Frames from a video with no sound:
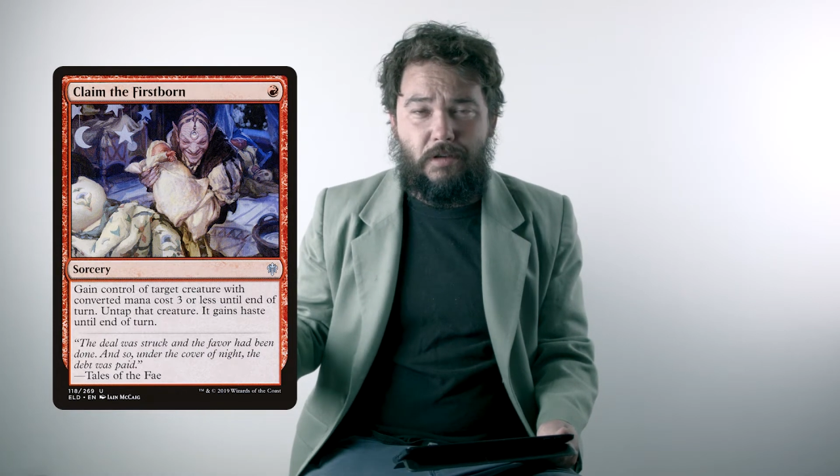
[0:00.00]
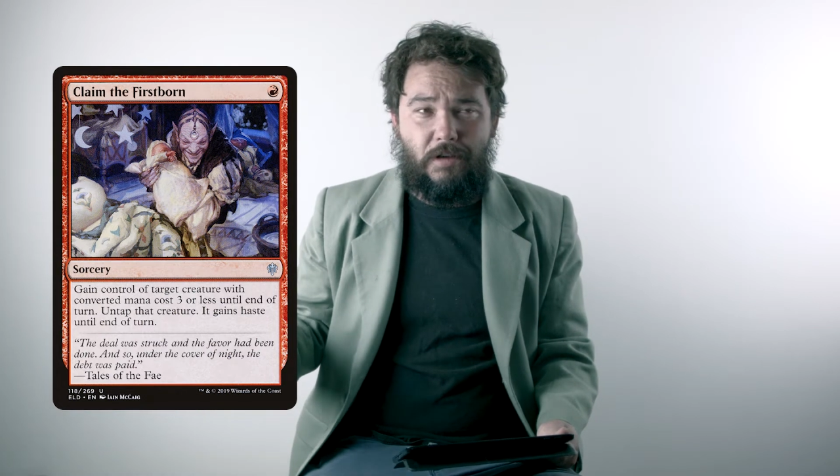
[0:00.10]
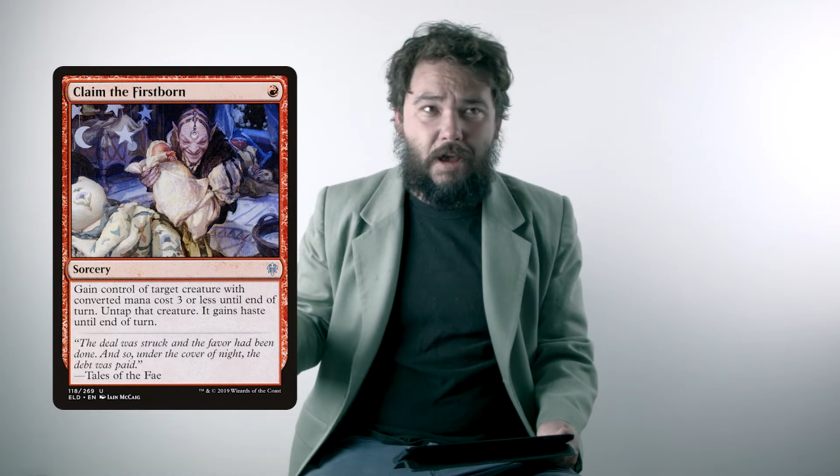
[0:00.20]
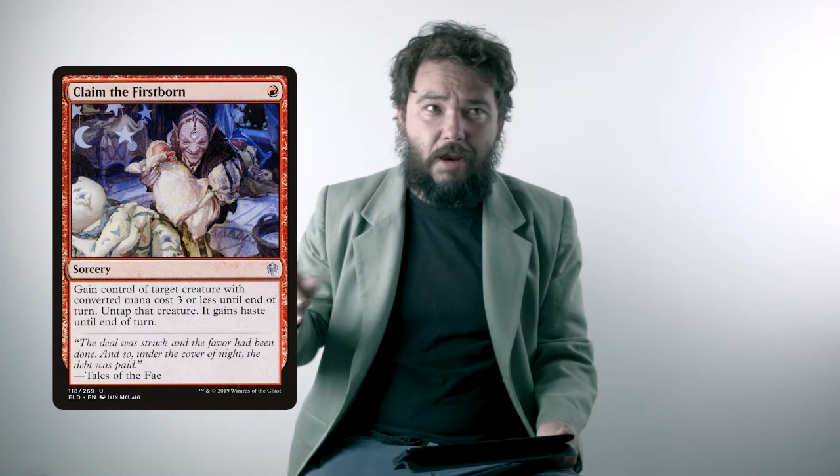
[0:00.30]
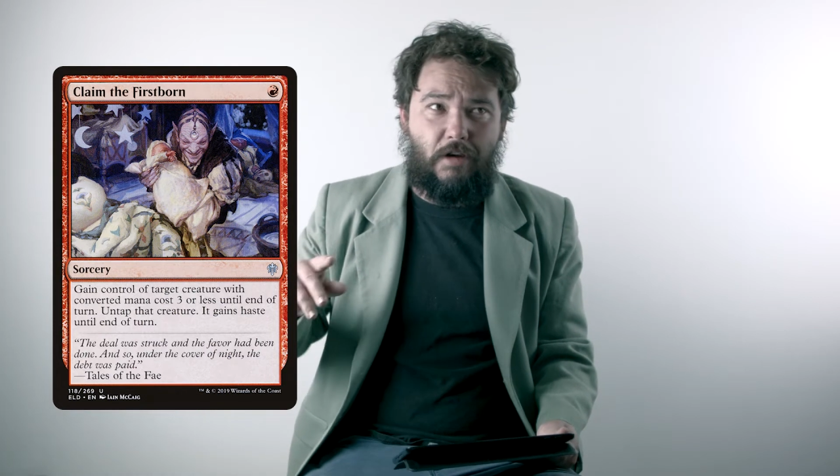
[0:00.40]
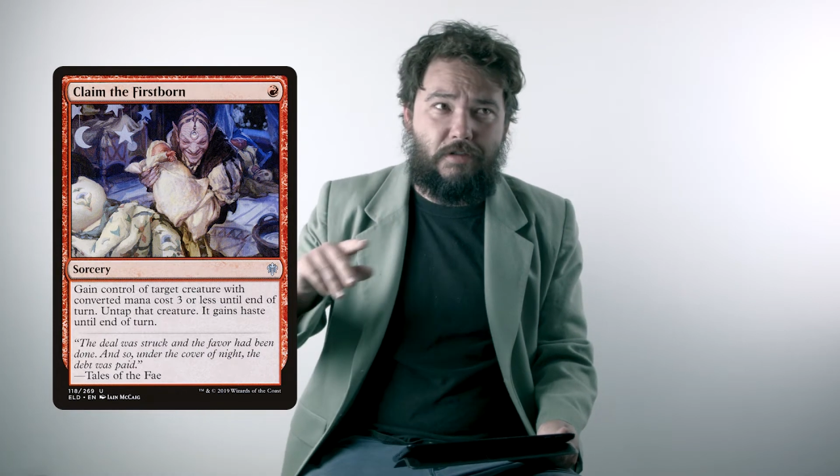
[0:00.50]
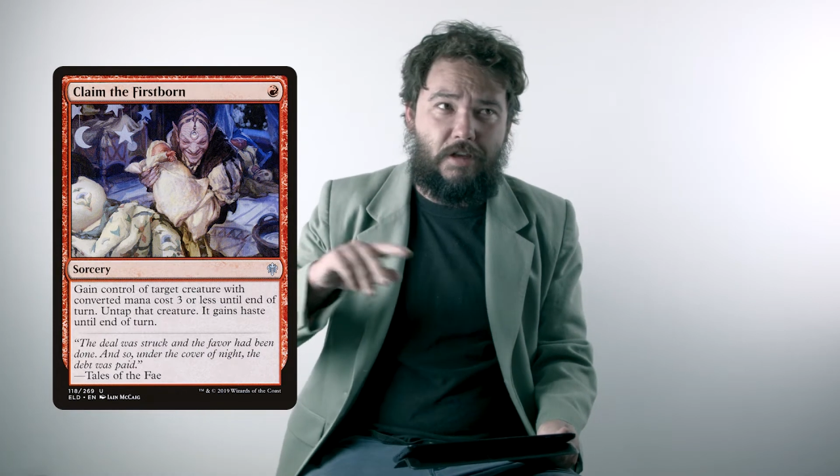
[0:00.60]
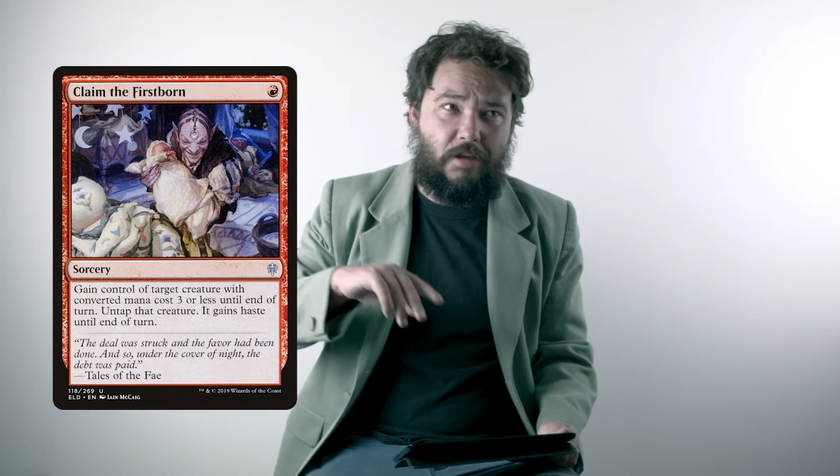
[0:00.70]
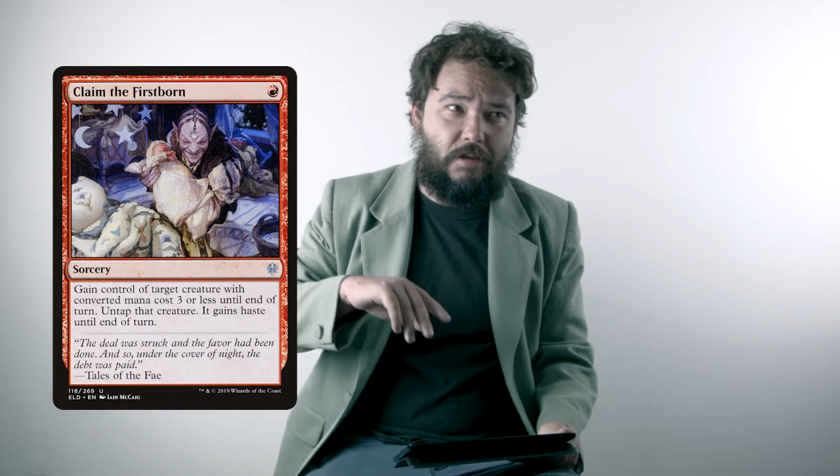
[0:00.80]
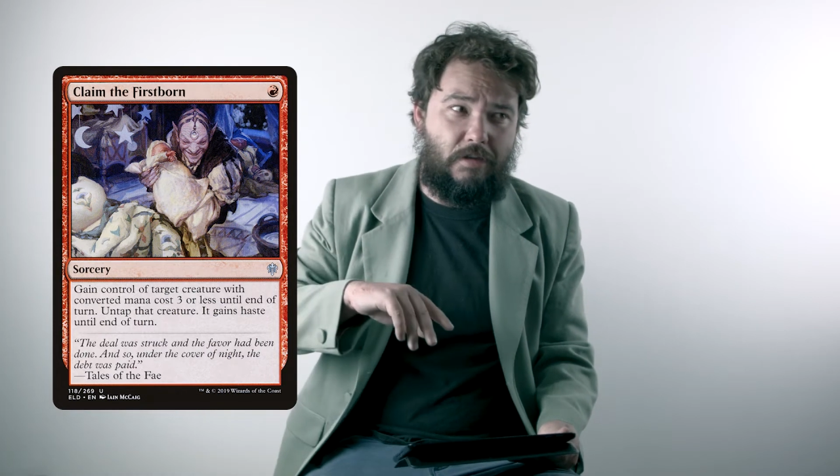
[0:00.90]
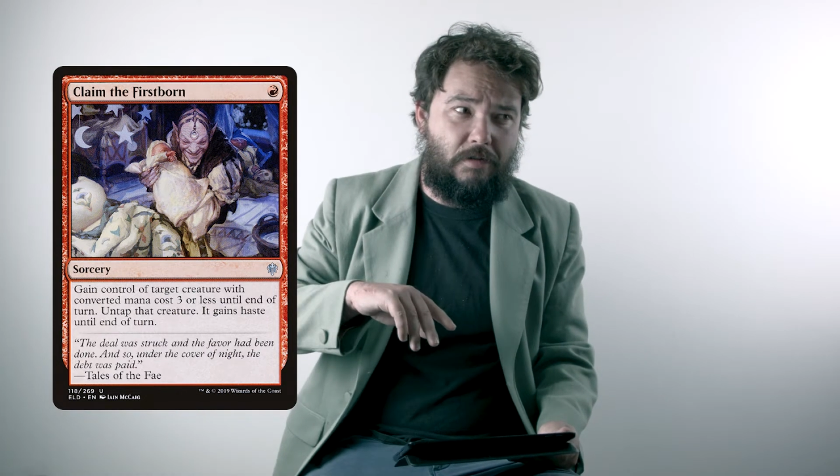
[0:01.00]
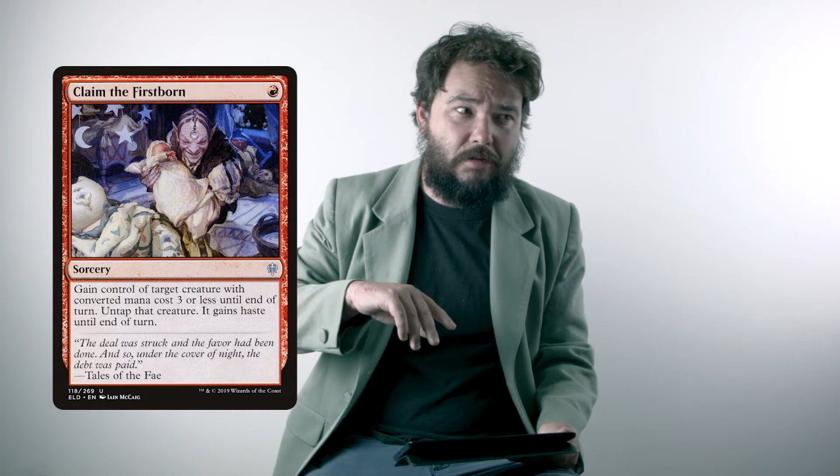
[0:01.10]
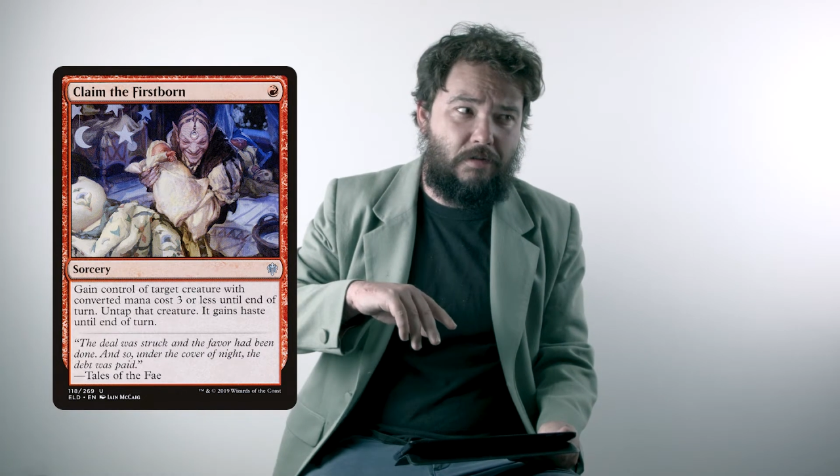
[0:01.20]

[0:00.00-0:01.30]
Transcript: Gaddock Teeg,